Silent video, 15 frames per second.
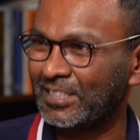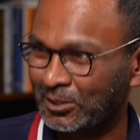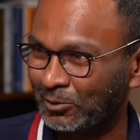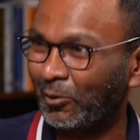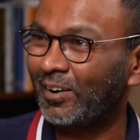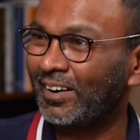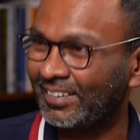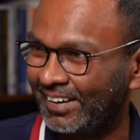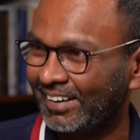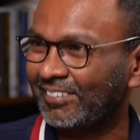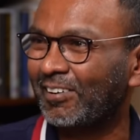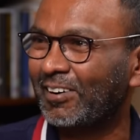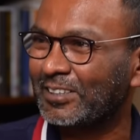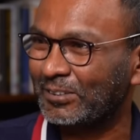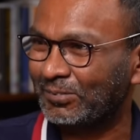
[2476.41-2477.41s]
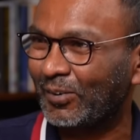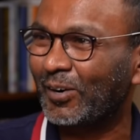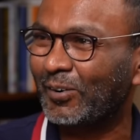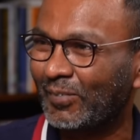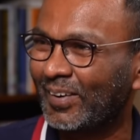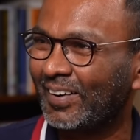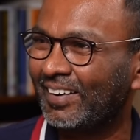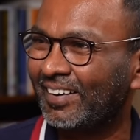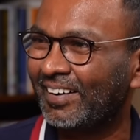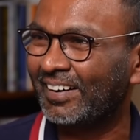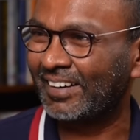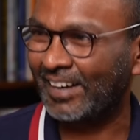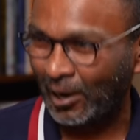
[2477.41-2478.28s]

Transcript: Yeah. So only technology part we learned.